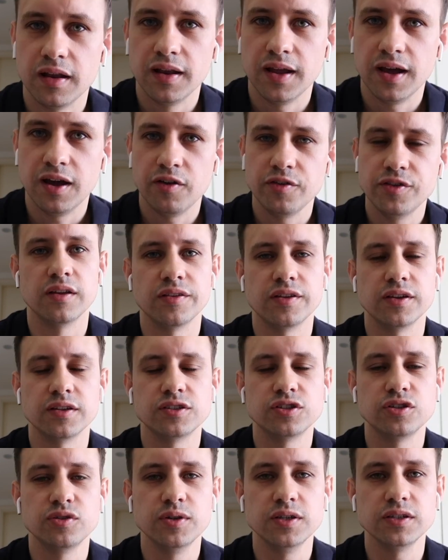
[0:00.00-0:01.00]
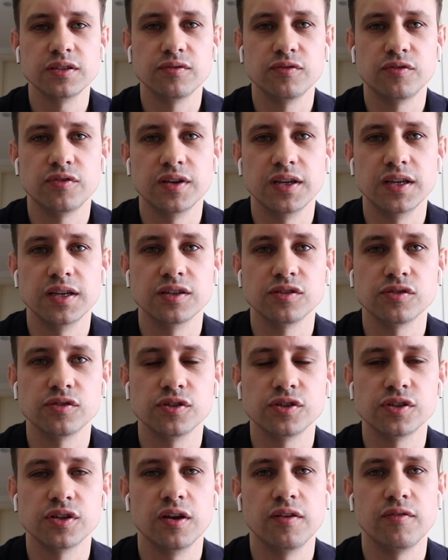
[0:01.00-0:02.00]
Now, the tuition fee is
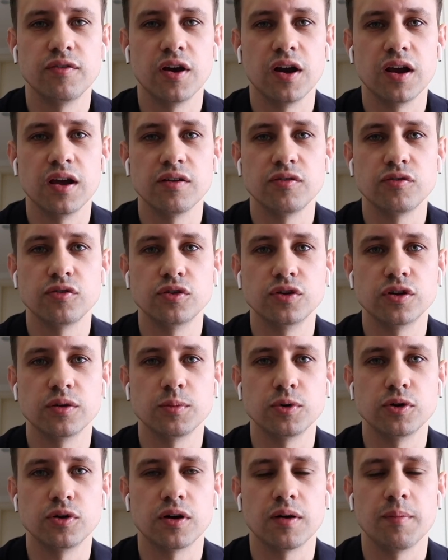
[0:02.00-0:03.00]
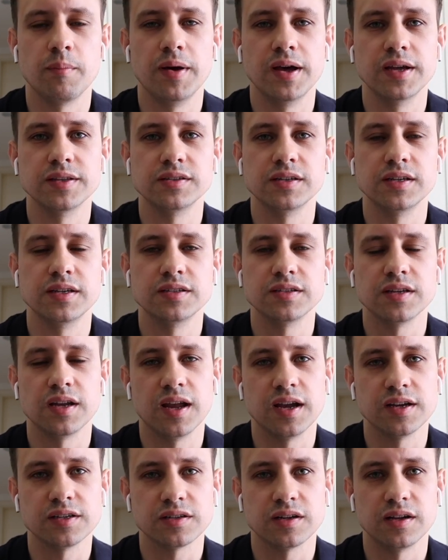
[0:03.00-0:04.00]
also very affordable compared to
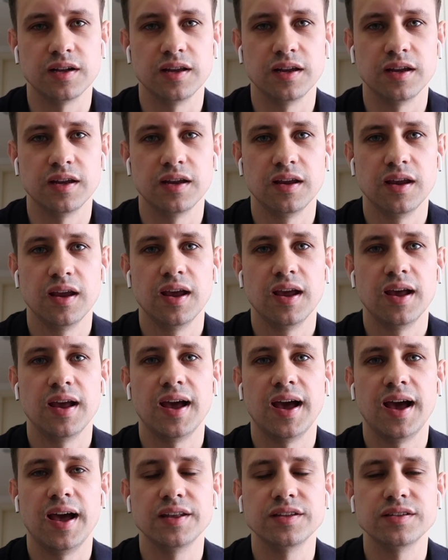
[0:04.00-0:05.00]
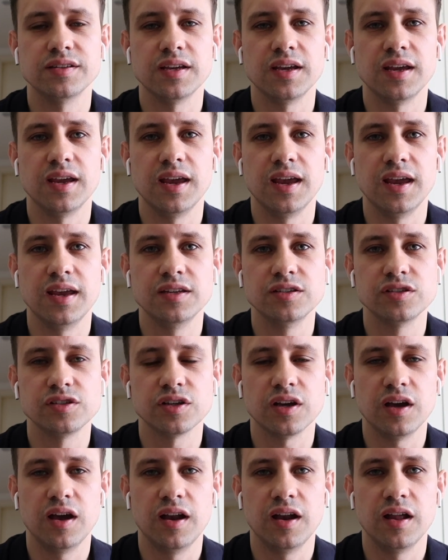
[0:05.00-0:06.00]
internationally. And in
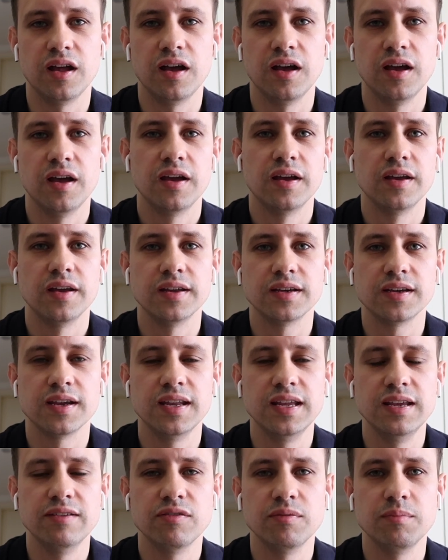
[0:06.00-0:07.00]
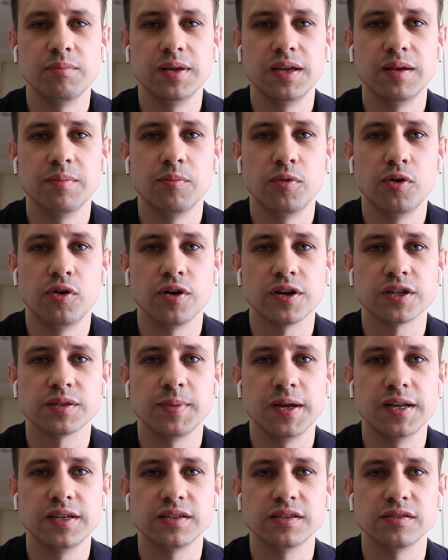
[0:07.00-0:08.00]
China, it can even be more
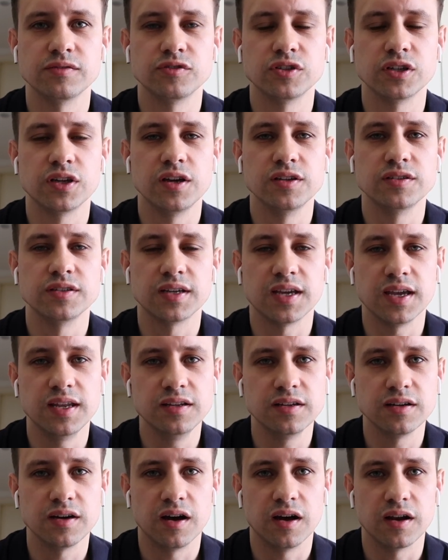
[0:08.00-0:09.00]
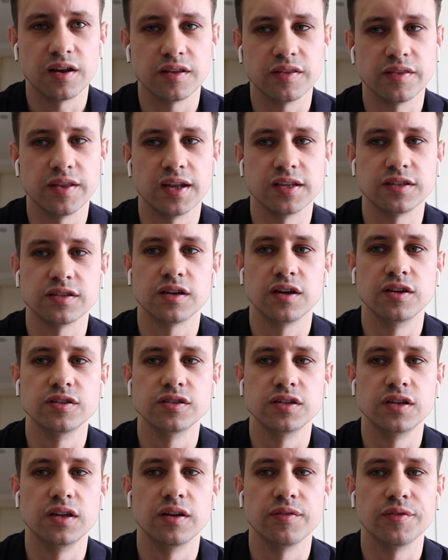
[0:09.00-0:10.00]
expensive to go to kindergarten than to go
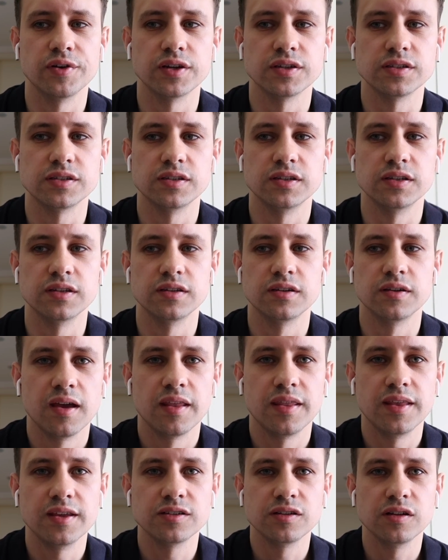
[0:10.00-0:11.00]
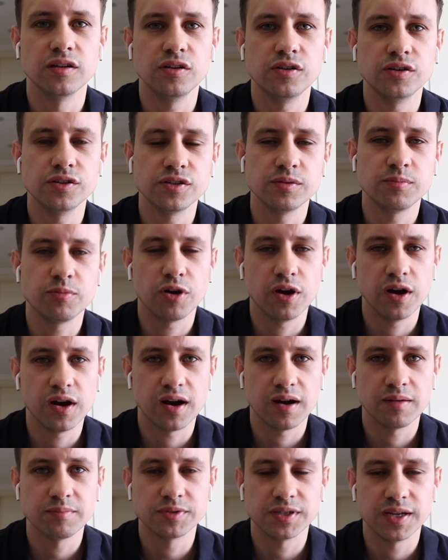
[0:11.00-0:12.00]
to universities. There's lots of
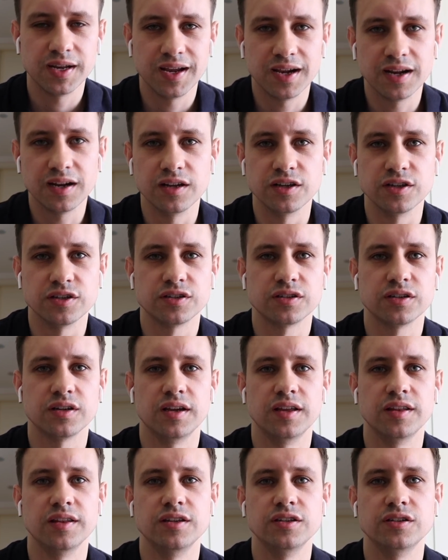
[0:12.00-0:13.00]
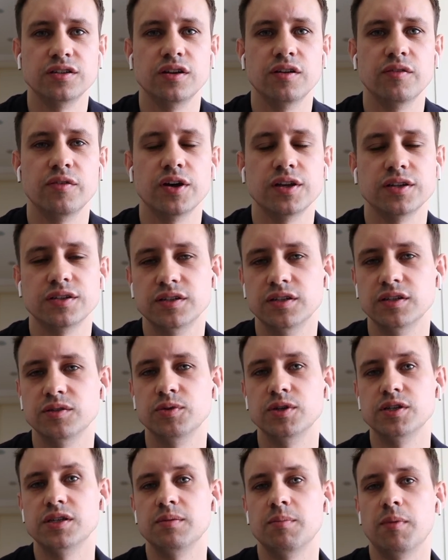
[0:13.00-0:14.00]
programs in English in these universities
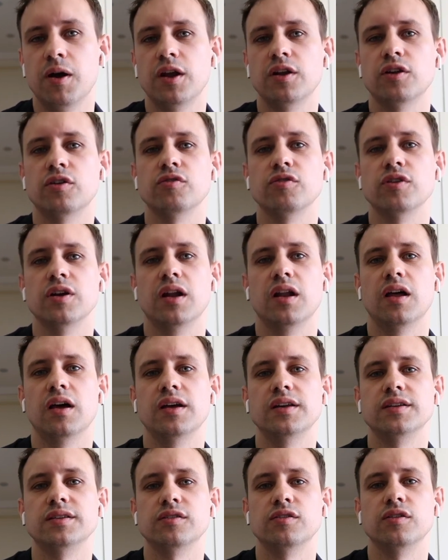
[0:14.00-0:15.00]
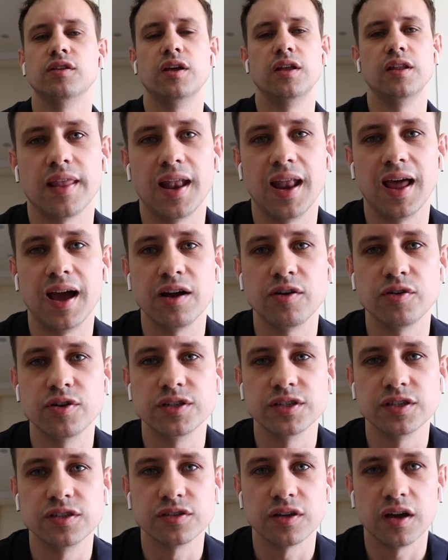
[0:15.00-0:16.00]
which you might not realize, although the
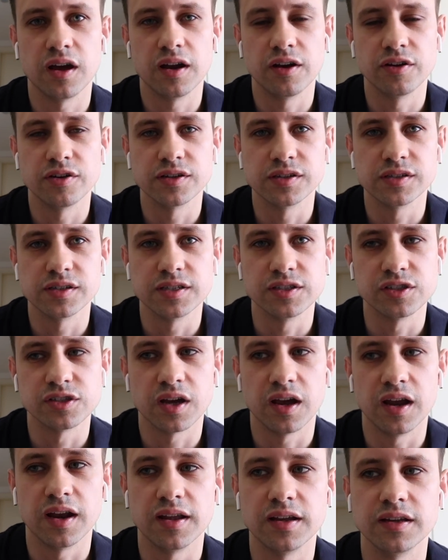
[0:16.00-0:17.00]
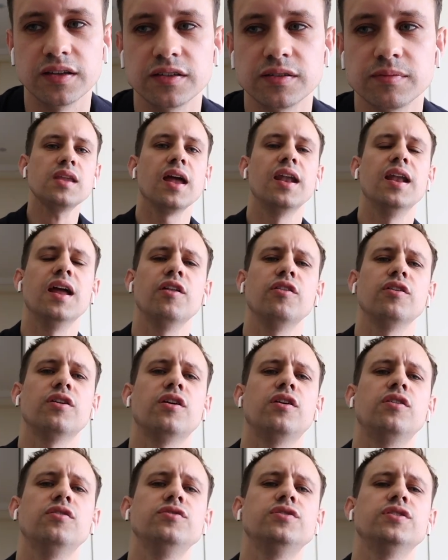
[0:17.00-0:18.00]
language in China is in Chinese. Now, the
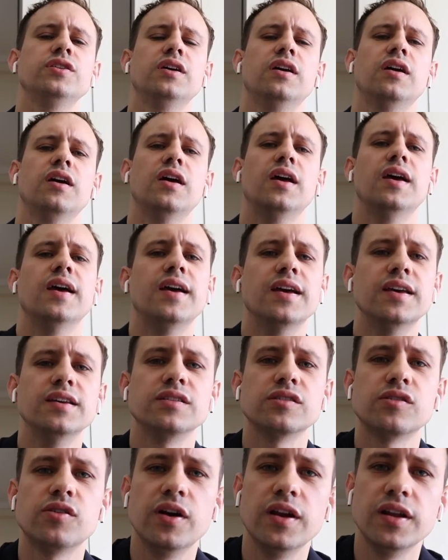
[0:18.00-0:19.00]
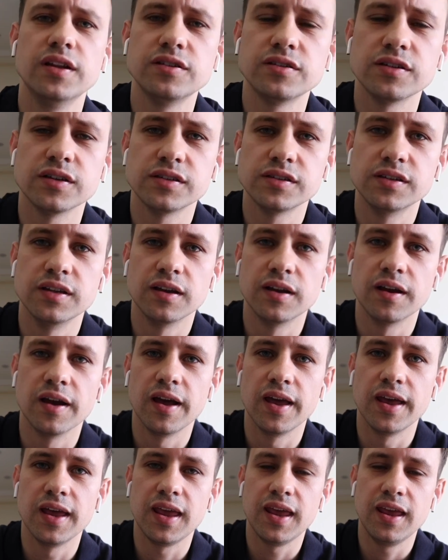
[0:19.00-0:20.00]
culture is quite interesting.
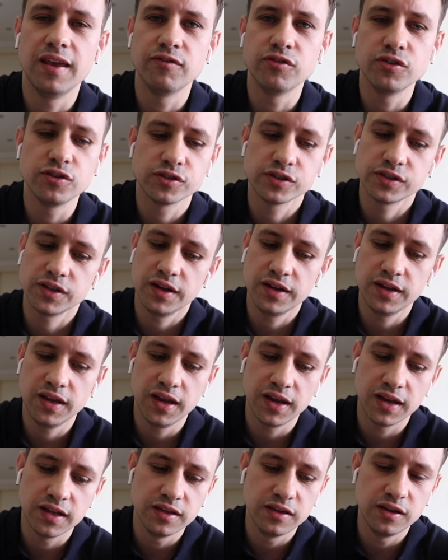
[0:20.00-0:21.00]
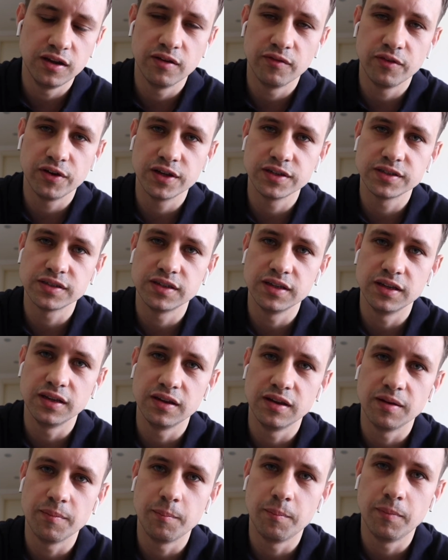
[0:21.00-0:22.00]
If you're studying in the
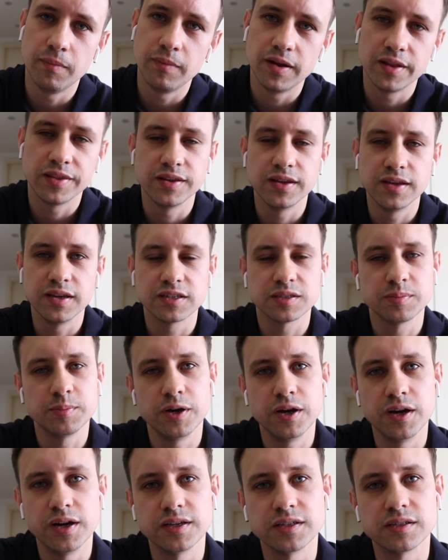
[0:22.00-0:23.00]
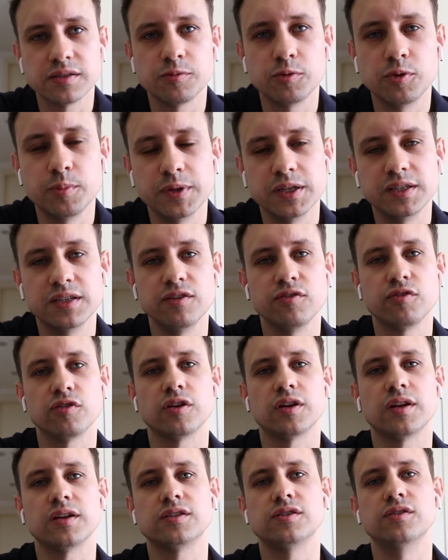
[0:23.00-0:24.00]
university, the experience will be
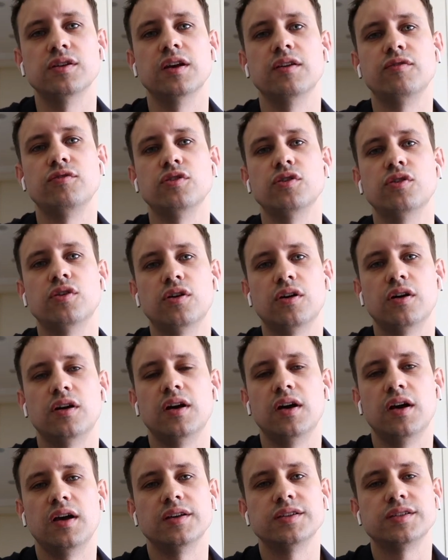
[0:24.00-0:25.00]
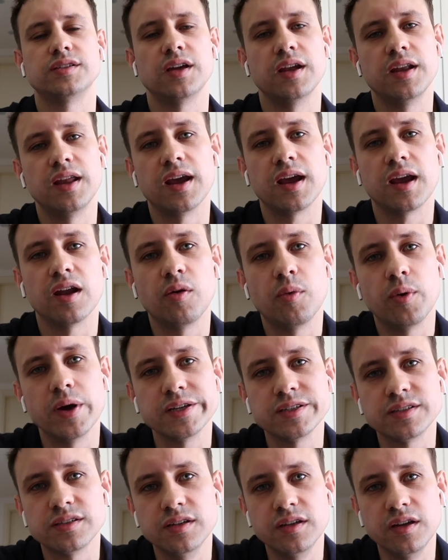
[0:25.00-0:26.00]
different to if you're studying in a
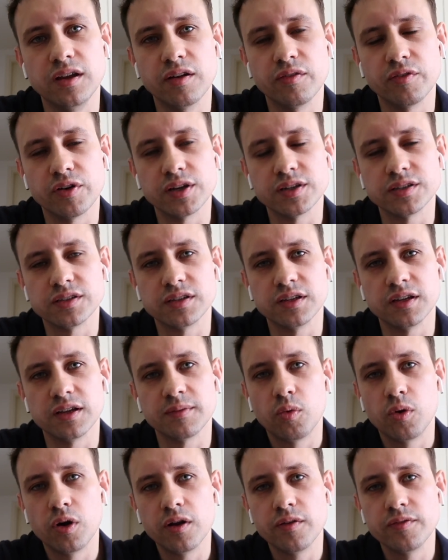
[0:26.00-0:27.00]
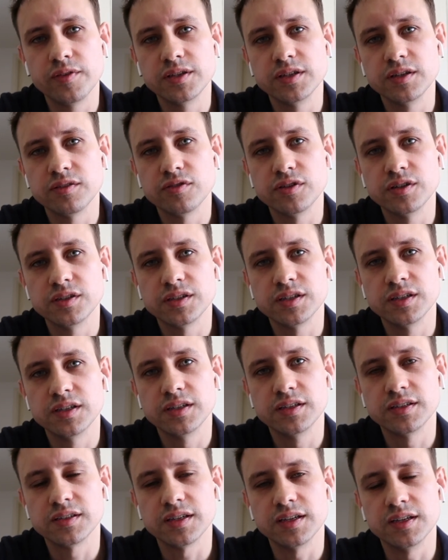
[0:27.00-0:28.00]
Western university. One of the
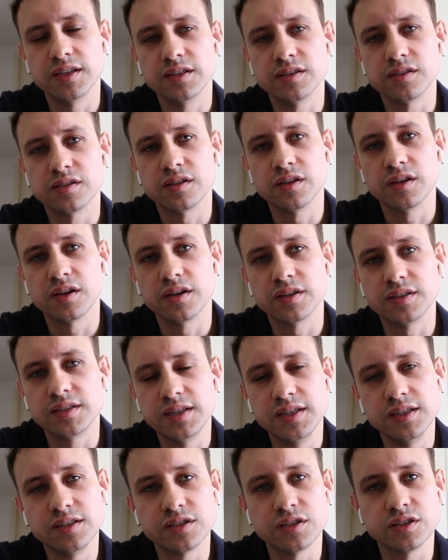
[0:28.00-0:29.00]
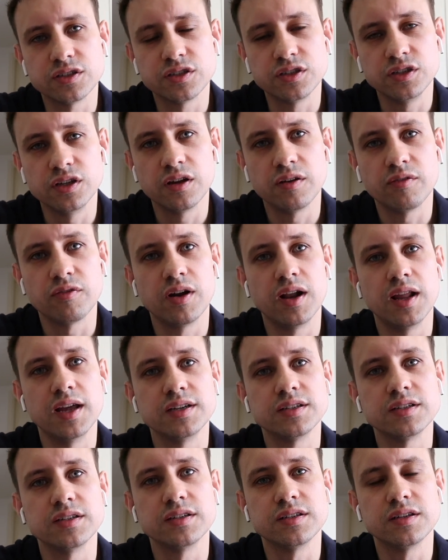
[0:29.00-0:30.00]
differences is the teacher student
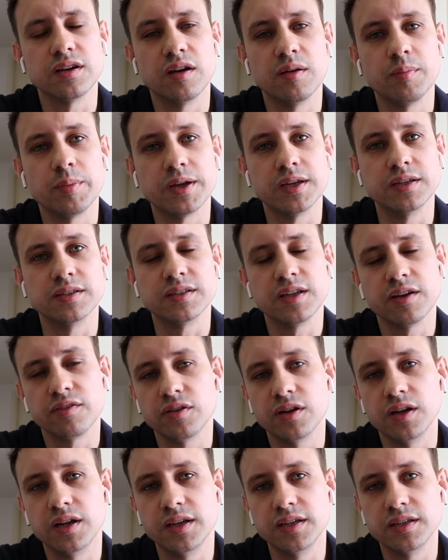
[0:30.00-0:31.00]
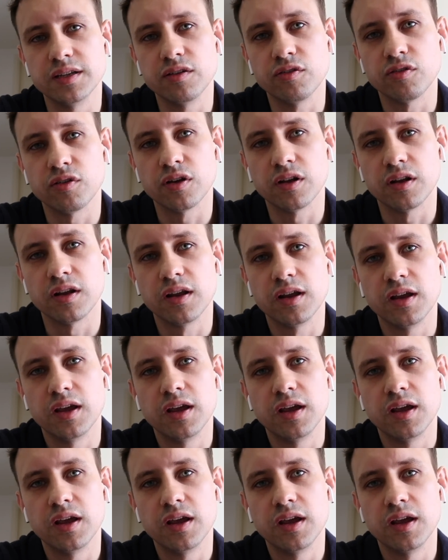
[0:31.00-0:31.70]
relationship is definitely different.